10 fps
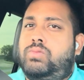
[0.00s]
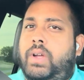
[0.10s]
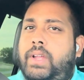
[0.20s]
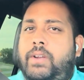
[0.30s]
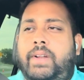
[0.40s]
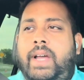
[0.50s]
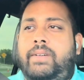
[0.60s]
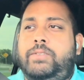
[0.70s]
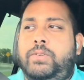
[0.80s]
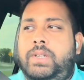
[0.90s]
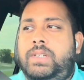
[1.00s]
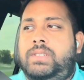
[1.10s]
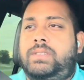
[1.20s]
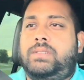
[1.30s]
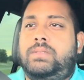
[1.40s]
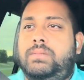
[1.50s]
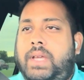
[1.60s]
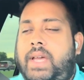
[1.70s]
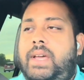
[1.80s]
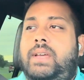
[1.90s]
a year and a half, 2 years.
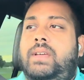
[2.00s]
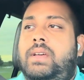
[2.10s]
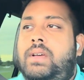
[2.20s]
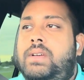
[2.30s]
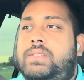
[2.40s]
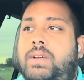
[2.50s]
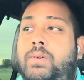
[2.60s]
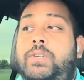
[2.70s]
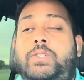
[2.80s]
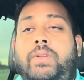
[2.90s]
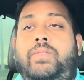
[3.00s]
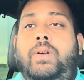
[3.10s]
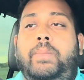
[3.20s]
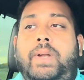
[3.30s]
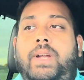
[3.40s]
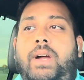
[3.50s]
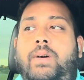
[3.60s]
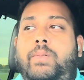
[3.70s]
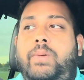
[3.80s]
Yeah. So we're shooting for our marriage. I